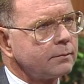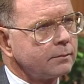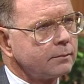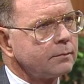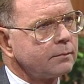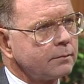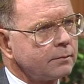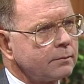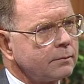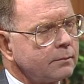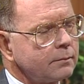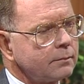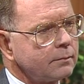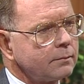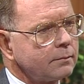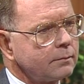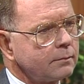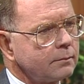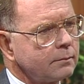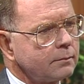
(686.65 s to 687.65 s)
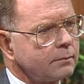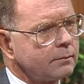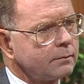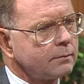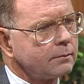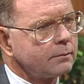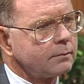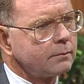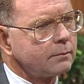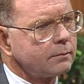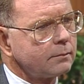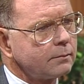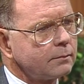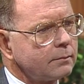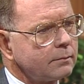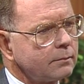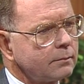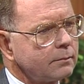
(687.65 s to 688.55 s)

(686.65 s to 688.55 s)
(no one is talking)